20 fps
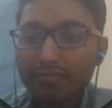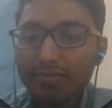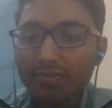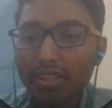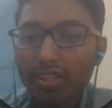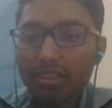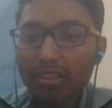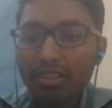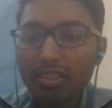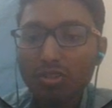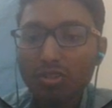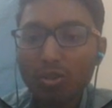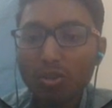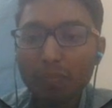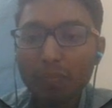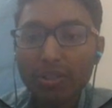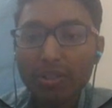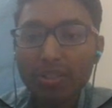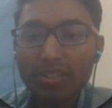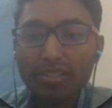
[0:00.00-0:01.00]
In this
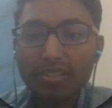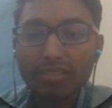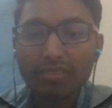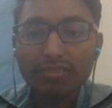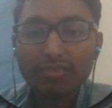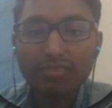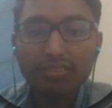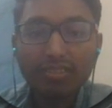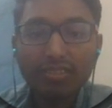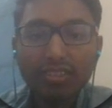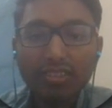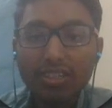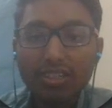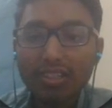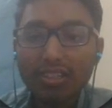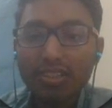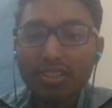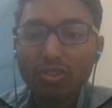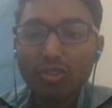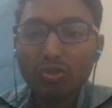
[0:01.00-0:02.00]
competition,
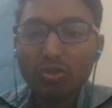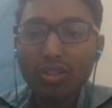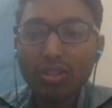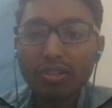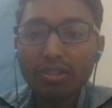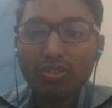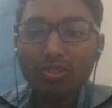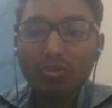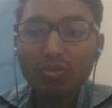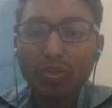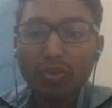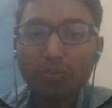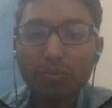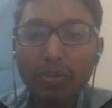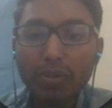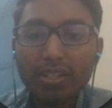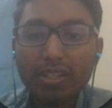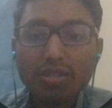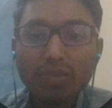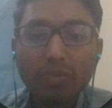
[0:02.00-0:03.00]
you will
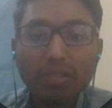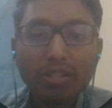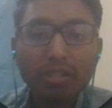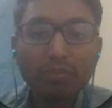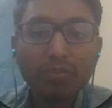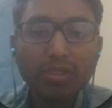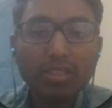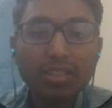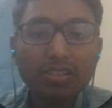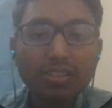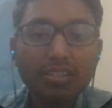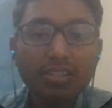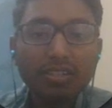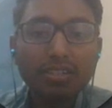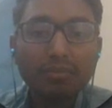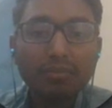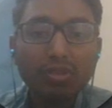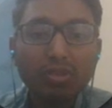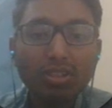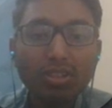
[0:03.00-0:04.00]
benchmark machine
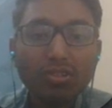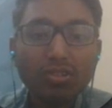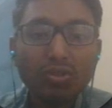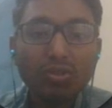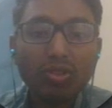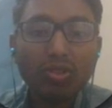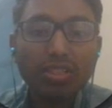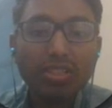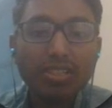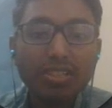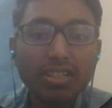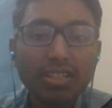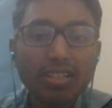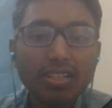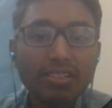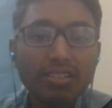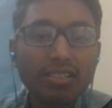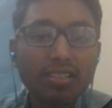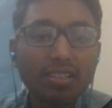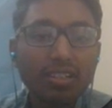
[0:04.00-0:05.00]
learning models on a
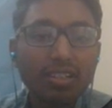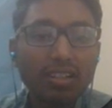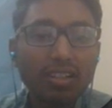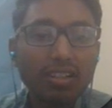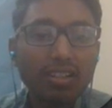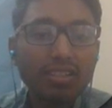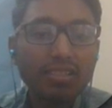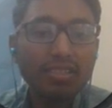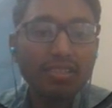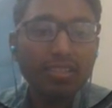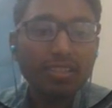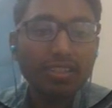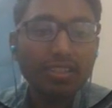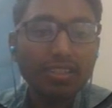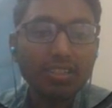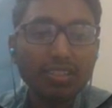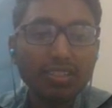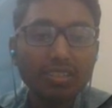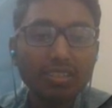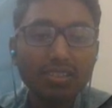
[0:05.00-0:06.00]
challenging large scale
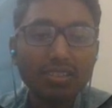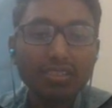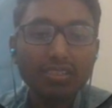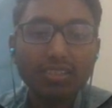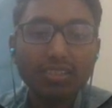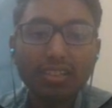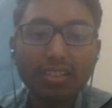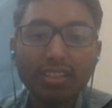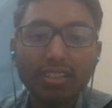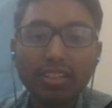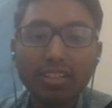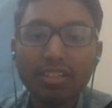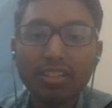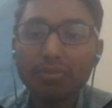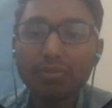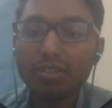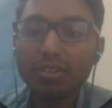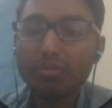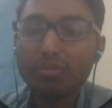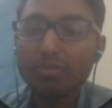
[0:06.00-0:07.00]
data set. The
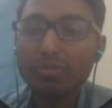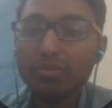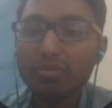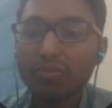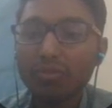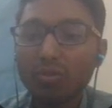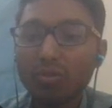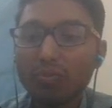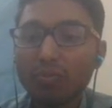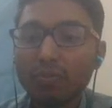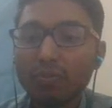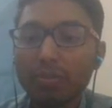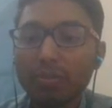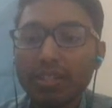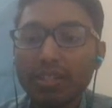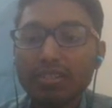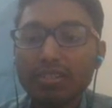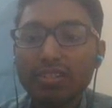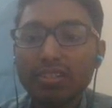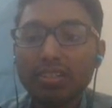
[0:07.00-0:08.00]
data comes from
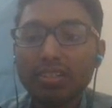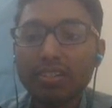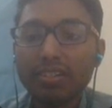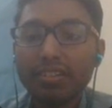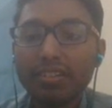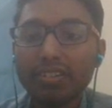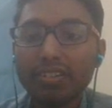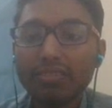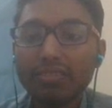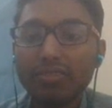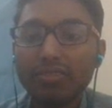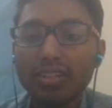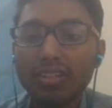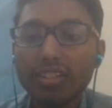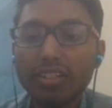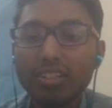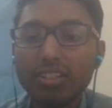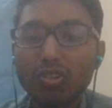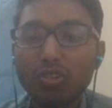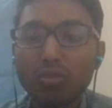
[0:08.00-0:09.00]
Vesta real world
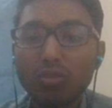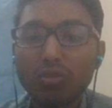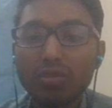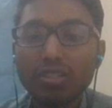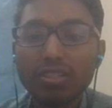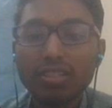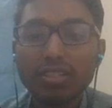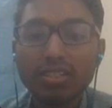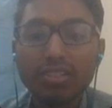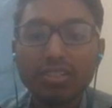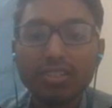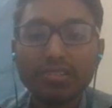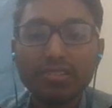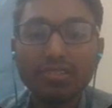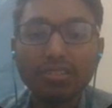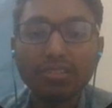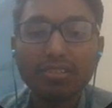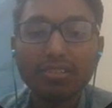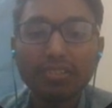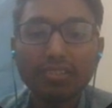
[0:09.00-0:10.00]
e-commerce transactions.